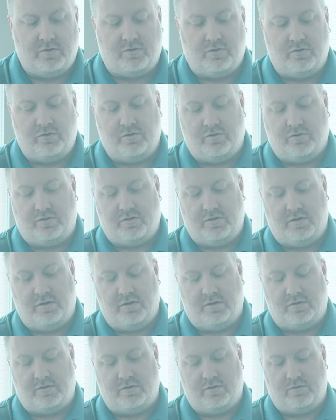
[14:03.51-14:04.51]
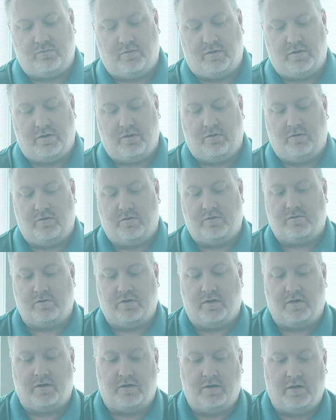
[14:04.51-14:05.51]
you'll see this is what it looks
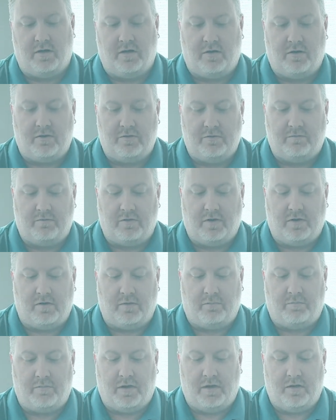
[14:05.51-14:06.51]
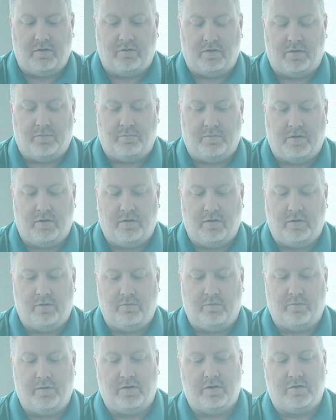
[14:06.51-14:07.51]
like now. You've got the panel up here that
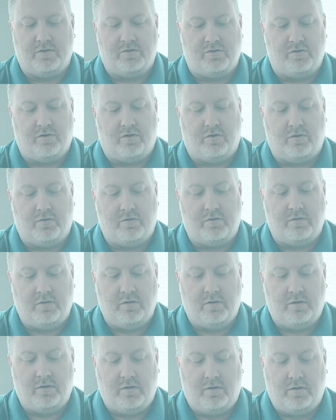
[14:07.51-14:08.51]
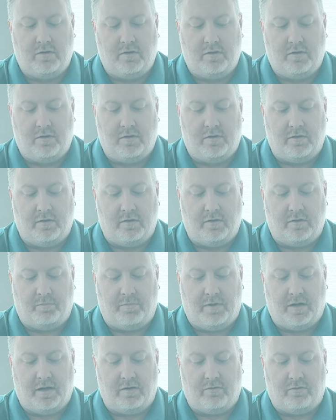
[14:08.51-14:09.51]
we installed. Then the
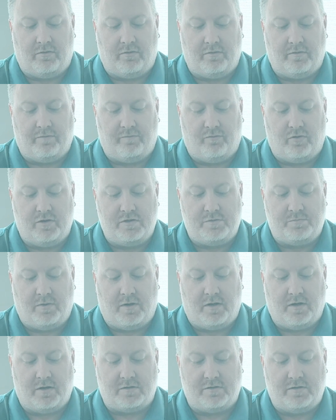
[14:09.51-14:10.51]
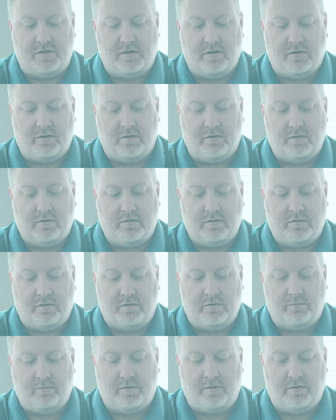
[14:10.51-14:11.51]
panel, the voice box here.
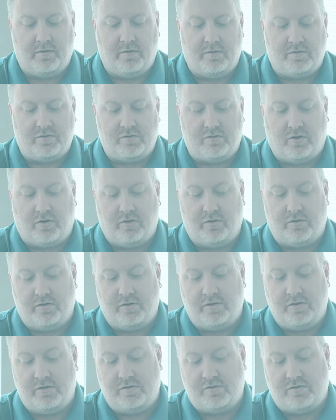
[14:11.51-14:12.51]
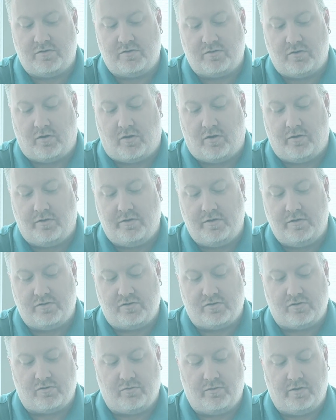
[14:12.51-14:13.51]
Then we installed all these
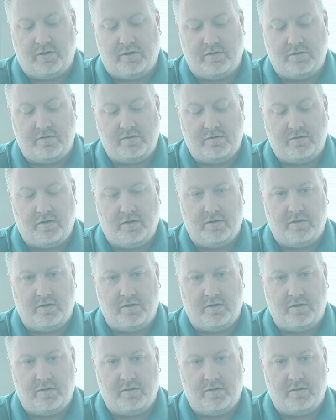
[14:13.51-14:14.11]
screens in the